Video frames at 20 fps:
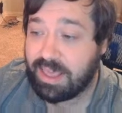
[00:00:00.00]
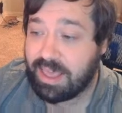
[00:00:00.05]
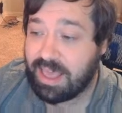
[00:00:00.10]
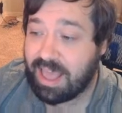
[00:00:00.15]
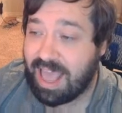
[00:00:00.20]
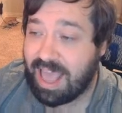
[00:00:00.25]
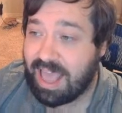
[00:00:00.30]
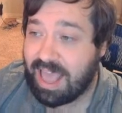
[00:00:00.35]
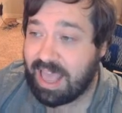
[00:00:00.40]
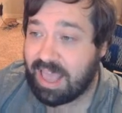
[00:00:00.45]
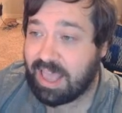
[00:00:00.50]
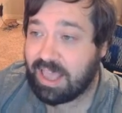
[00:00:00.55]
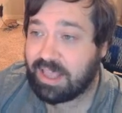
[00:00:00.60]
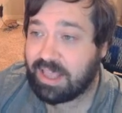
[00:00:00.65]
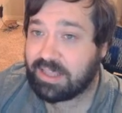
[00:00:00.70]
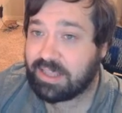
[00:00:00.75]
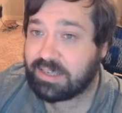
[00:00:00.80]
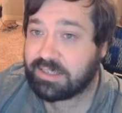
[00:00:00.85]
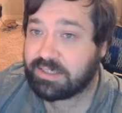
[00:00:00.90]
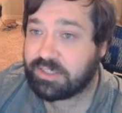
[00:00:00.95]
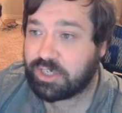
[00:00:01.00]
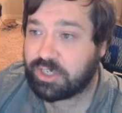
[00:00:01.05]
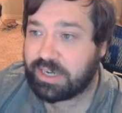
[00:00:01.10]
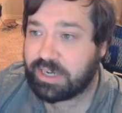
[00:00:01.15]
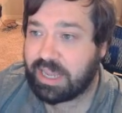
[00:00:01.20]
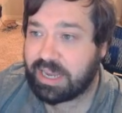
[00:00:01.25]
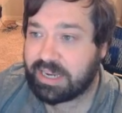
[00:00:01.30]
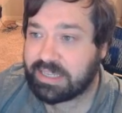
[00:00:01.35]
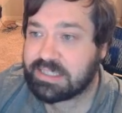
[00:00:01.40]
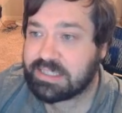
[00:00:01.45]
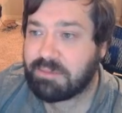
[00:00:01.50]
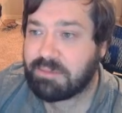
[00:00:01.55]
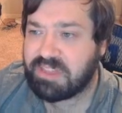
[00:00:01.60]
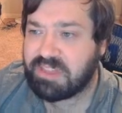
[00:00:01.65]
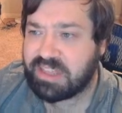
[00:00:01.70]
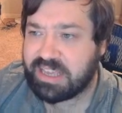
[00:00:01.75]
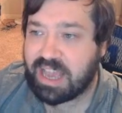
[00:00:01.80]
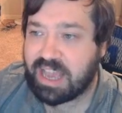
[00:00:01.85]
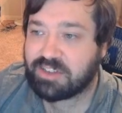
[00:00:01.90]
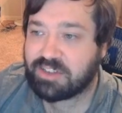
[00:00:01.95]
and you're getting some of
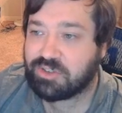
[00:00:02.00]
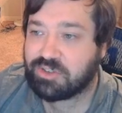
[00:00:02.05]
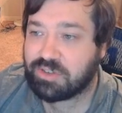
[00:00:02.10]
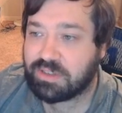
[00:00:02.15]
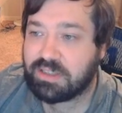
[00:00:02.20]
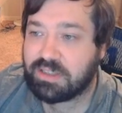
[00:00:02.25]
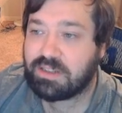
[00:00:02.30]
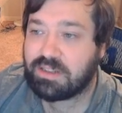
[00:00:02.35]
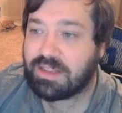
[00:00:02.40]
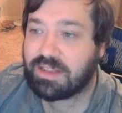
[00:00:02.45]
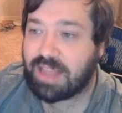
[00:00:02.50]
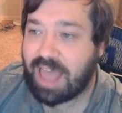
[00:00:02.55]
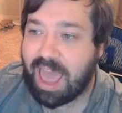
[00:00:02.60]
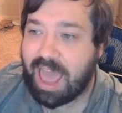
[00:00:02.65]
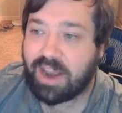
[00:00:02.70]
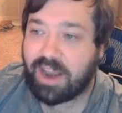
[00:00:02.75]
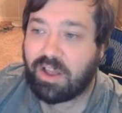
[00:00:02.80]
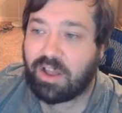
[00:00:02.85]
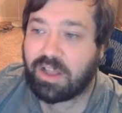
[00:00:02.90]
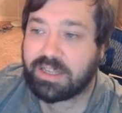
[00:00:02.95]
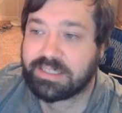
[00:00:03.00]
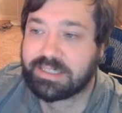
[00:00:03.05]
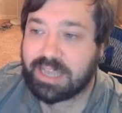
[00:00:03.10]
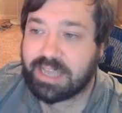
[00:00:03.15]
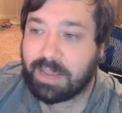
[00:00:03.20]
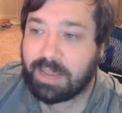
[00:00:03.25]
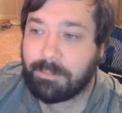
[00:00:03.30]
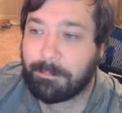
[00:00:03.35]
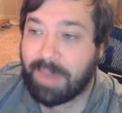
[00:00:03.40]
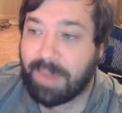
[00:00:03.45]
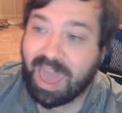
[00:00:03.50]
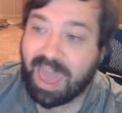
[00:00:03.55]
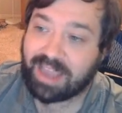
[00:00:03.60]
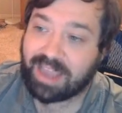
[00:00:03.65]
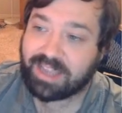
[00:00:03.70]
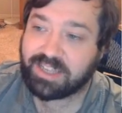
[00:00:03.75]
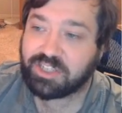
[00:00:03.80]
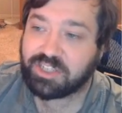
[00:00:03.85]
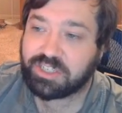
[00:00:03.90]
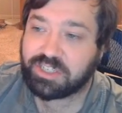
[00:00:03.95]
the extra little add-on type
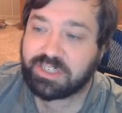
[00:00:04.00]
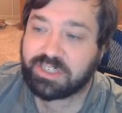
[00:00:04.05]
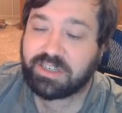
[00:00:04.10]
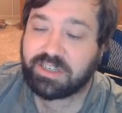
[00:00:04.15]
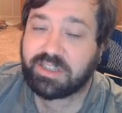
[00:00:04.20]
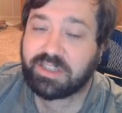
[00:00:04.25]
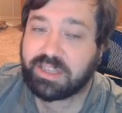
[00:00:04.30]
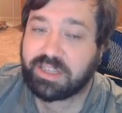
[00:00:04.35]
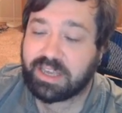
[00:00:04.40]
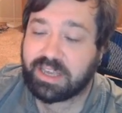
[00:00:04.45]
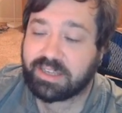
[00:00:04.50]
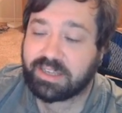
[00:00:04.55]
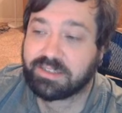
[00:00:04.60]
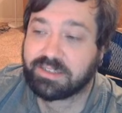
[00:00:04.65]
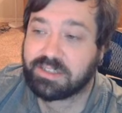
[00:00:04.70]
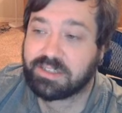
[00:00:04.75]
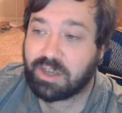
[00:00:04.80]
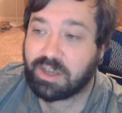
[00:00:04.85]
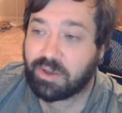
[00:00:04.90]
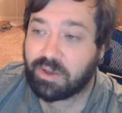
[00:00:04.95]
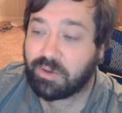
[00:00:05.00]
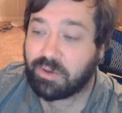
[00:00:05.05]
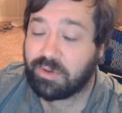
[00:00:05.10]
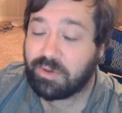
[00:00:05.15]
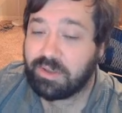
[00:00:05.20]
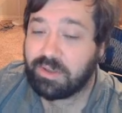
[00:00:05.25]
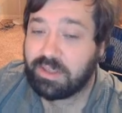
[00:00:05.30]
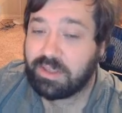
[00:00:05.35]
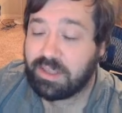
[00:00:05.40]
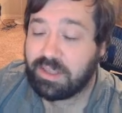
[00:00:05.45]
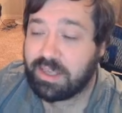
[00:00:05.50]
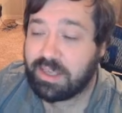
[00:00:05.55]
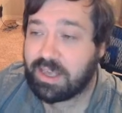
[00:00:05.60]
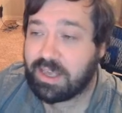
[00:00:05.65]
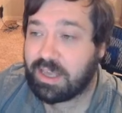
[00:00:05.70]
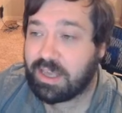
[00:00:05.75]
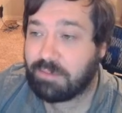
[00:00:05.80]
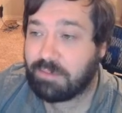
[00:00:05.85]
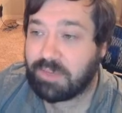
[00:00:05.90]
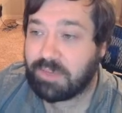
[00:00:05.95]
package deal things. So,
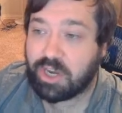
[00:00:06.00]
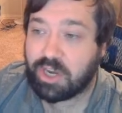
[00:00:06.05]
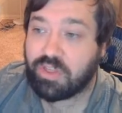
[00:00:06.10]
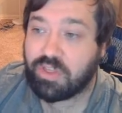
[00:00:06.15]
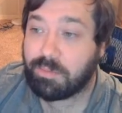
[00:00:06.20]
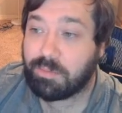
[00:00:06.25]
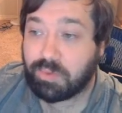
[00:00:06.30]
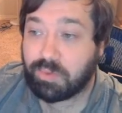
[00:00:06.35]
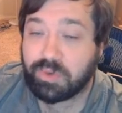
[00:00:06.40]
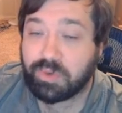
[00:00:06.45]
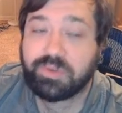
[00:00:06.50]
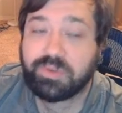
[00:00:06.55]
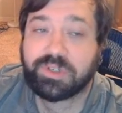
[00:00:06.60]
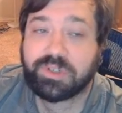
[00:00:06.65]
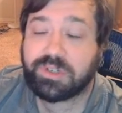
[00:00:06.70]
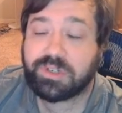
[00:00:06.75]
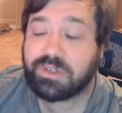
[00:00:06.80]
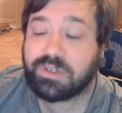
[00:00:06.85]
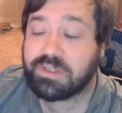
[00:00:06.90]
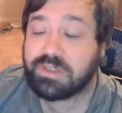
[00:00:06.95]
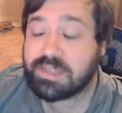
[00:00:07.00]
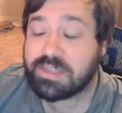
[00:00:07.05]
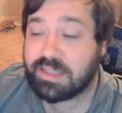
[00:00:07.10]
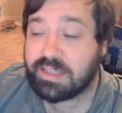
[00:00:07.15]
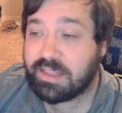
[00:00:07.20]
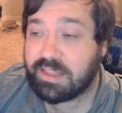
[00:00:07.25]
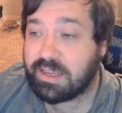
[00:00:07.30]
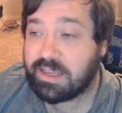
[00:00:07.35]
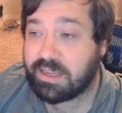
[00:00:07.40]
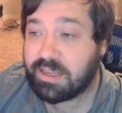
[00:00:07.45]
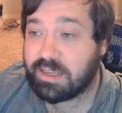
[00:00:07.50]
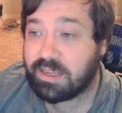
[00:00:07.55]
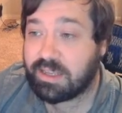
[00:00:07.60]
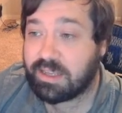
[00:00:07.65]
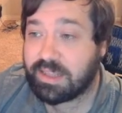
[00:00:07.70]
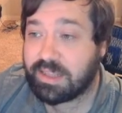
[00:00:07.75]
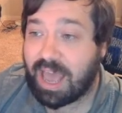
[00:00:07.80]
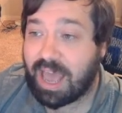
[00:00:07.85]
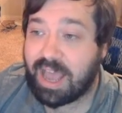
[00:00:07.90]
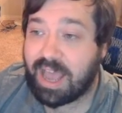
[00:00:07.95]
the bruisers and
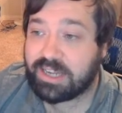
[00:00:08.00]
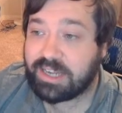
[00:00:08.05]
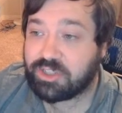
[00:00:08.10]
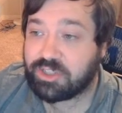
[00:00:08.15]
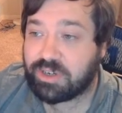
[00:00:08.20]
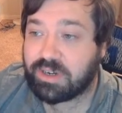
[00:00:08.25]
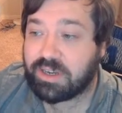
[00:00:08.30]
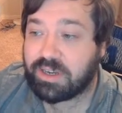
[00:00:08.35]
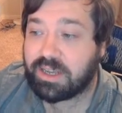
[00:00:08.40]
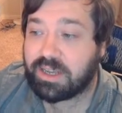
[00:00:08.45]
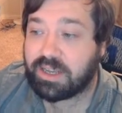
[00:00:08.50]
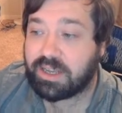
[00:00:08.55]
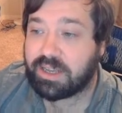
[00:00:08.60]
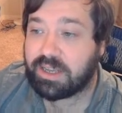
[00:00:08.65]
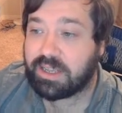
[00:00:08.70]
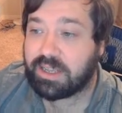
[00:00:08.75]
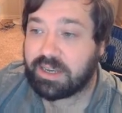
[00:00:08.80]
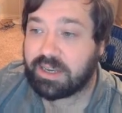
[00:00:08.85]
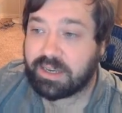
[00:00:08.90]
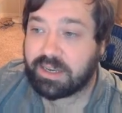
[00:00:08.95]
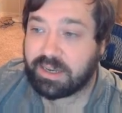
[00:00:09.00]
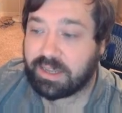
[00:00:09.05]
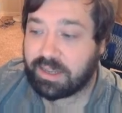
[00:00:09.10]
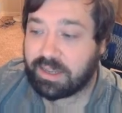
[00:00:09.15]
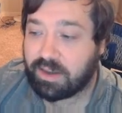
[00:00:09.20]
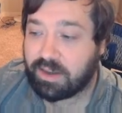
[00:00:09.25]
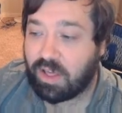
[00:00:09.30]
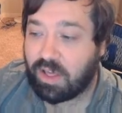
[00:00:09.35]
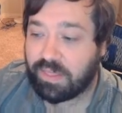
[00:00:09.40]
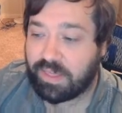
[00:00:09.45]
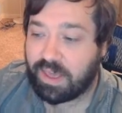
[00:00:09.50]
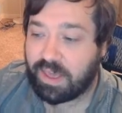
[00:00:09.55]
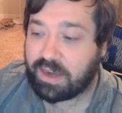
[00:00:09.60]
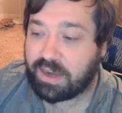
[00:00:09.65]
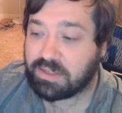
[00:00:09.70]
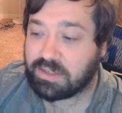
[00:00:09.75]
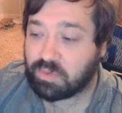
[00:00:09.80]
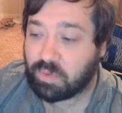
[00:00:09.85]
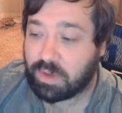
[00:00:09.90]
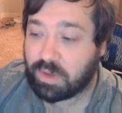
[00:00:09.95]
the Hydra and all that
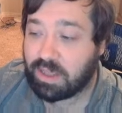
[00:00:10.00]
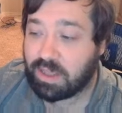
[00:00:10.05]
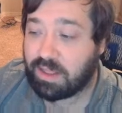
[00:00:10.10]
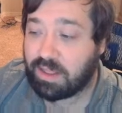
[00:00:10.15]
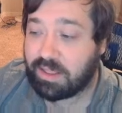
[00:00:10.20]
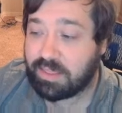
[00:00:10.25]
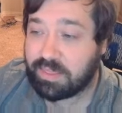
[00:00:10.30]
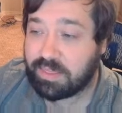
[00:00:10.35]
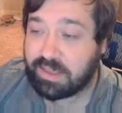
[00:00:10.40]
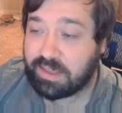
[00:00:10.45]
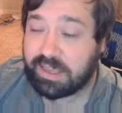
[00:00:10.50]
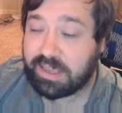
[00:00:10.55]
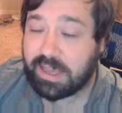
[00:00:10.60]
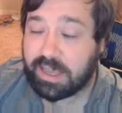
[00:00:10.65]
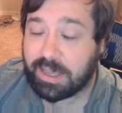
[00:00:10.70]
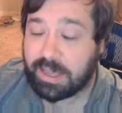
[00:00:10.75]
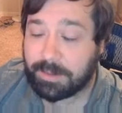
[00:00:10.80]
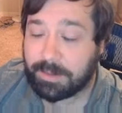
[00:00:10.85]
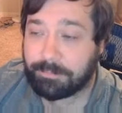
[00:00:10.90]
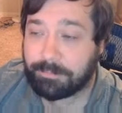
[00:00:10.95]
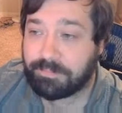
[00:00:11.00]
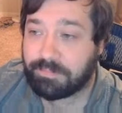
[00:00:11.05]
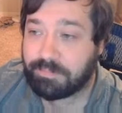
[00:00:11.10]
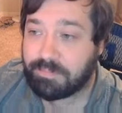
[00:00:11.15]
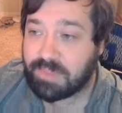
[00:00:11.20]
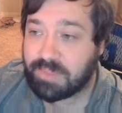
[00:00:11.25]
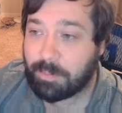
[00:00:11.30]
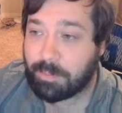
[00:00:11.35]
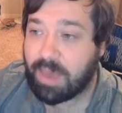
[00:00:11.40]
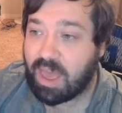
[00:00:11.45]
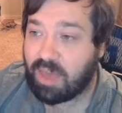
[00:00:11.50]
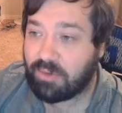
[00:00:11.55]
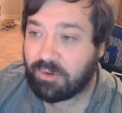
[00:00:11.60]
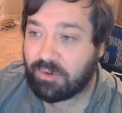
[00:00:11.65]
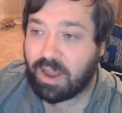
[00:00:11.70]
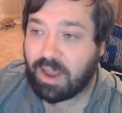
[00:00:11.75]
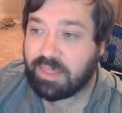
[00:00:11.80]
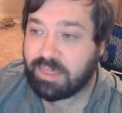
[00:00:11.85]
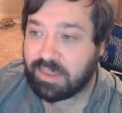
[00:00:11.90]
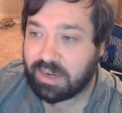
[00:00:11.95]
as well, and the
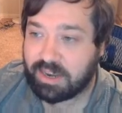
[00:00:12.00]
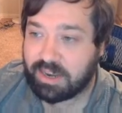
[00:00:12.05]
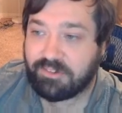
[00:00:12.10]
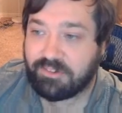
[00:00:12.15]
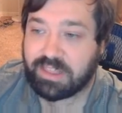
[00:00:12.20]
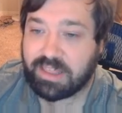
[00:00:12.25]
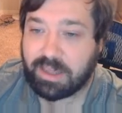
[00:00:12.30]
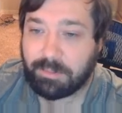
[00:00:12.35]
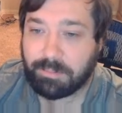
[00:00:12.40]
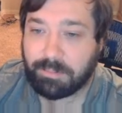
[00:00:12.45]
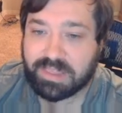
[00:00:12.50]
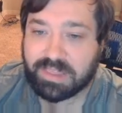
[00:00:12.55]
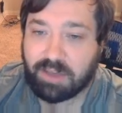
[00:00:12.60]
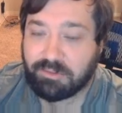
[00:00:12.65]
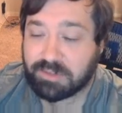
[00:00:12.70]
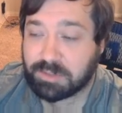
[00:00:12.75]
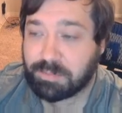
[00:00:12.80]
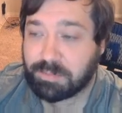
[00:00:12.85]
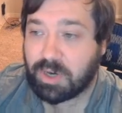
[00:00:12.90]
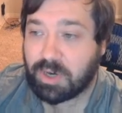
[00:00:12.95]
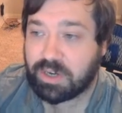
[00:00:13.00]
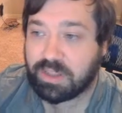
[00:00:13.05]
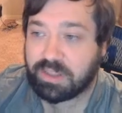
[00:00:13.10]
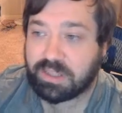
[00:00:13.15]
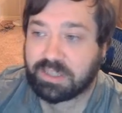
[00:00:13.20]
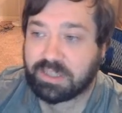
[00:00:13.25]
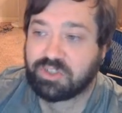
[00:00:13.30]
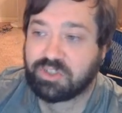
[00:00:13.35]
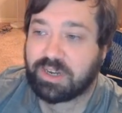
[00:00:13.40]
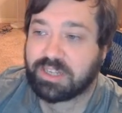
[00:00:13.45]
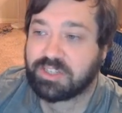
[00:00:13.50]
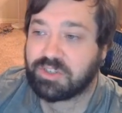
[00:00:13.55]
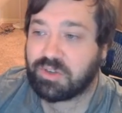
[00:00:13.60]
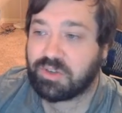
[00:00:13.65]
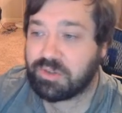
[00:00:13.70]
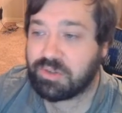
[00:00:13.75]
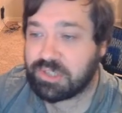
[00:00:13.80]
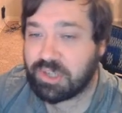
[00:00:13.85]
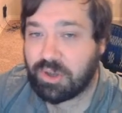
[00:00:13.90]
Balroth and everything. But that was part of the stretch goals.